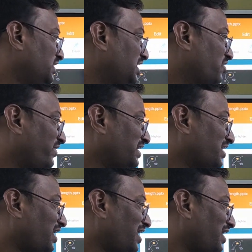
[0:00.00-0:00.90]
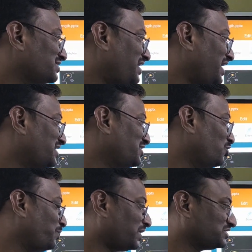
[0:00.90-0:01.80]
equator along the
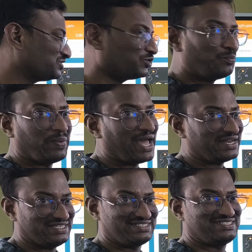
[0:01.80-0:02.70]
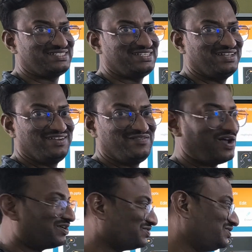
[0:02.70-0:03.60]
latitude passes through Paris.
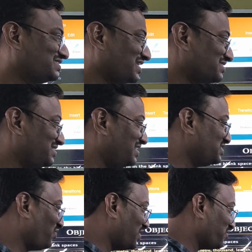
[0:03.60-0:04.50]
We already discussed. That is